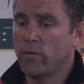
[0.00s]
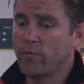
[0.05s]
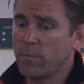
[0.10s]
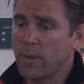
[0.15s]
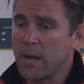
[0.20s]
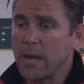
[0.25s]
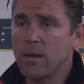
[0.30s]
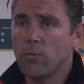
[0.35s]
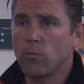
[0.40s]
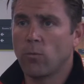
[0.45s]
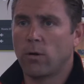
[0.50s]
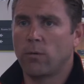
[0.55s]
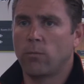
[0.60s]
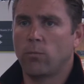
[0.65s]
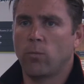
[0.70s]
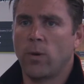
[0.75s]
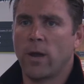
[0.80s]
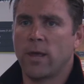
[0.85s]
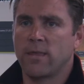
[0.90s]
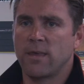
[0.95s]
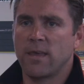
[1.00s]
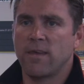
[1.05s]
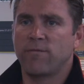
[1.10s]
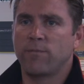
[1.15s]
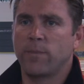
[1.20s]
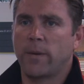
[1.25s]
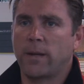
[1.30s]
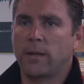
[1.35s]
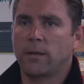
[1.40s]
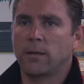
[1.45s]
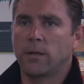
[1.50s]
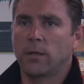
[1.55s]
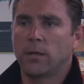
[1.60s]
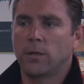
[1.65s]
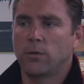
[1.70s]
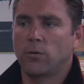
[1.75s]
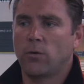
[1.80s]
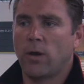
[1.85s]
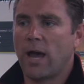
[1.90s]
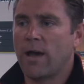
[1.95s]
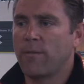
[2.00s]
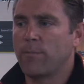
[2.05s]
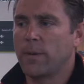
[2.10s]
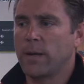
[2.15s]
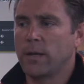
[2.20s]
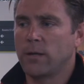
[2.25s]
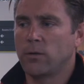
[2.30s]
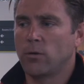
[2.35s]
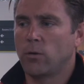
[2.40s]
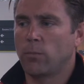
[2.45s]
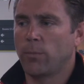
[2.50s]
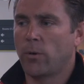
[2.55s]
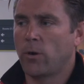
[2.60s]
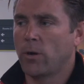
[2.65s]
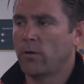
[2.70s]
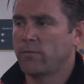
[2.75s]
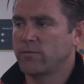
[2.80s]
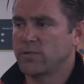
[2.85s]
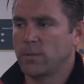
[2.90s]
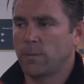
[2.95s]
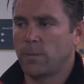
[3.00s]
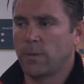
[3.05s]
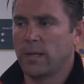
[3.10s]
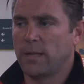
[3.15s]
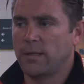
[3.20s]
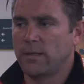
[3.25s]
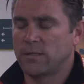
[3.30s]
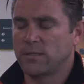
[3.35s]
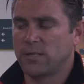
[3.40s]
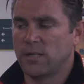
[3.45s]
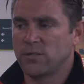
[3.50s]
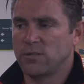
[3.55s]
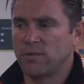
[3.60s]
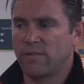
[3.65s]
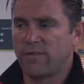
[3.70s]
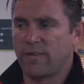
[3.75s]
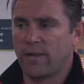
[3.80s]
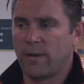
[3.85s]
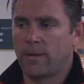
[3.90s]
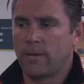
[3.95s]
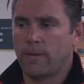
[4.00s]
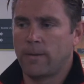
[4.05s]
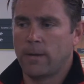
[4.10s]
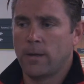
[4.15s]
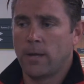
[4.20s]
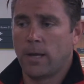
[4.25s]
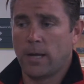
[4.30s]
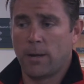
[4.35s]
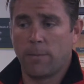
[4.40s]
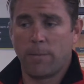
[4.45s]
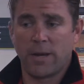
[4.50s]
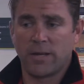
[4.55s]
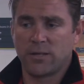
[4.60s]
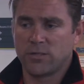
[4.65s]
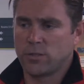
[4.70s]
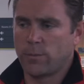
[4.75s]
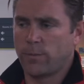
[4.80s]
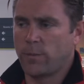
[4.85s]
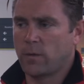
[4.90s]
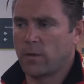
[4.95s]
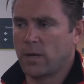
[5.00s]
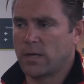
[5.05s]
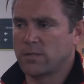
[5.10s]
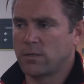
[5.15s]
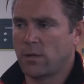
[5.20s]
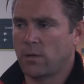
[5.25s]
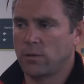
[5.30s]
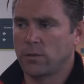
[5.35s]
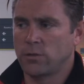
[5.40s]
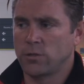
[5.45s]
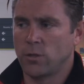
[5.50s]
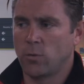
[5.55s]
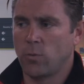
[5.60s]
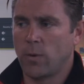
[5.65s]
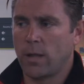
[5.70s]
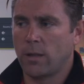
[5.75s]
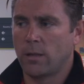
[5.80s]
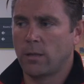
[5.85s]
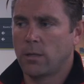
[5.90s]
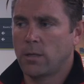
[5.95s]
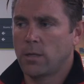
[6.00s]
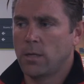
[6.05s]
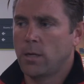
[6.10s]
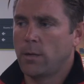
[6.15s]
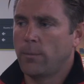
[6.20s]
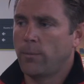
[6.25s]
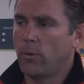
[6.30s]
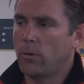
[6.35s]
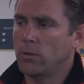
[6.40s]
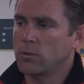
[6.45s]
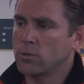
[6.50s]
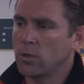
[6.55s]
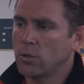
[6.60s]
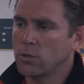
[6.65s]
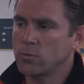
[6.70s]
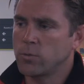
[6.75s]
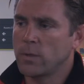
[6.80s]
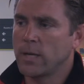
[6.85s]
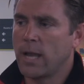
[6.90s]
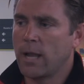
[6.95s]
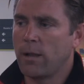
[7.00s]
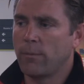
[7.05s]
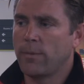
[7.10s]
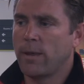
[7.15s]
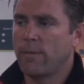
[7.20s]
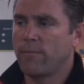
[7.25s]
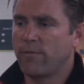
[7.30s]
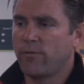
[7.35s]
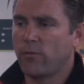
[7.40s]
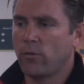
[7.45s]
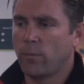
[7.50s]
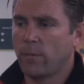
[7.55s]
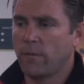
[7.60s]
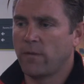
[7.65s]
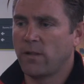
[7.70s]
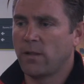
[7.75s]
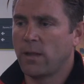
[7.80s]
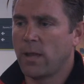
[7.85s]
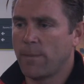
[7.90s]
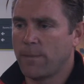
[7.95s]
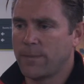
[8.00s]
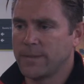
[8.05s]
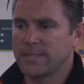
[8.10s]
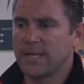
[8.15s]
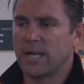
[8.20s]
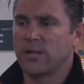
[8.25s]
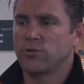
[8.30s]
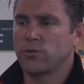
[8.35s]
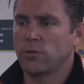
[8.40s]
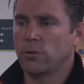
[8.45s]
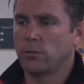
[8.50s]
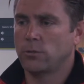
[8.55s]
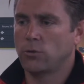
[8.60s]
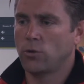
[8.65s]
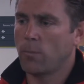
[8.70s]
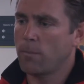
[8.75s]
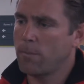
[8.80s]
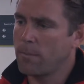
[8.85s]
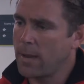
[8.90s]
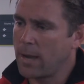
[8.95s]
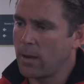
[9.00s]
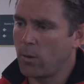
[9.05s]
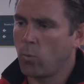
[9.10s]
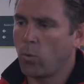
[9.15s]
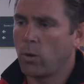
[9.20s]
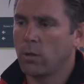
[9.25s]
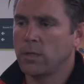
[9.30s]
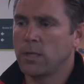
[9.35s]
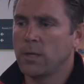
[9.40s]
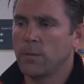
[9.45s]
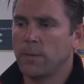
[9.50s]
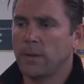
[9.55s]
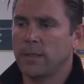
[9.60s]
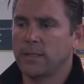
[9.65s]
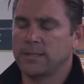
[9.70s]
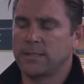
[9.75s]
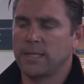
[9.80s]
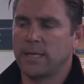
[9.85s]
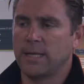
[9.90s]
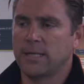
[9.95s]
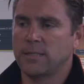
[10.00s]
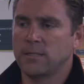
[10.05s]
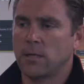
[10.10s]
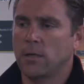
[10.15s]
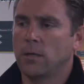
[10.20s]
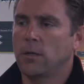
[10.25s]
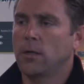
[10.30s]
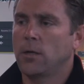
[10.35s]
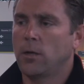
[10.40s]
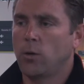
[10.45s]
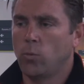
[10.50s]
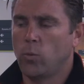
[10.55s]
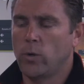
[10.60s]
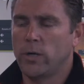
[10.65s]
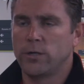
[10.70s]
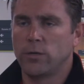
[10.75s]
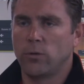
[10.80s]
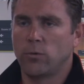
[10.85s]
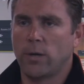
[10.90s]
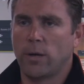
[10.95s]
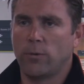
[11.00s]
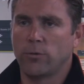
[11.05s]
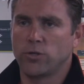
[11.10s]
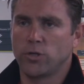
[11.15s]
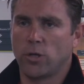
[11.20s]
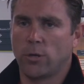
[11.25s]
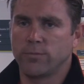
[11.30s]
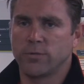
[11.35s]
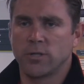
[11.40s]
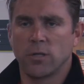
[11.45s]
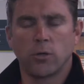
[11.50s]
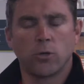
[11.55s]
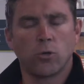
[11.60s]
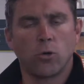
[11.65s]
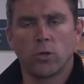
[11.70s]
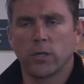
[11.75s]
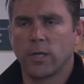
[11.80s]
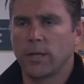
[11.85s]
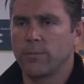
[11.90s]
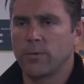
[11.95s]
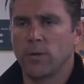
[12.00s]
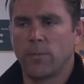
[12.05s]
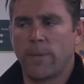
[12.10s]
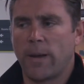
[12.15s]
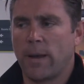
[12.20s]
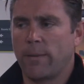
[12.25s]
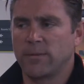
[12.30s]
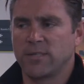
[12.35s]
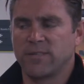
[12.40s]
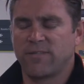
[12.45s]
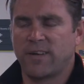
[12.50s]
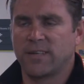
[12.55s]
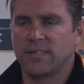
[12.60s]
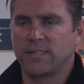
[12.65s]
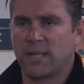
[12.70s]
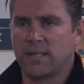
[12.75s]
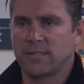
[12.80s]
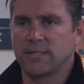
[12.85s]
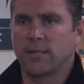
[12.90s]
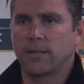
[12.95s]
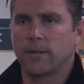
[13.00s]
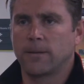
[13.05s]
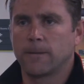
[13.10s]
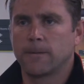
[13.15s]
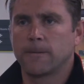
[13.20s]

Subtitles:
We've been where they've been. You know, I've been a young boy, obviously playing in the TGF, and I managed to progress on and do well. But as long as we help them fulfill their potential, no matter what the ability is, we're doing our jobs. And the goalkeeping department's fantastic.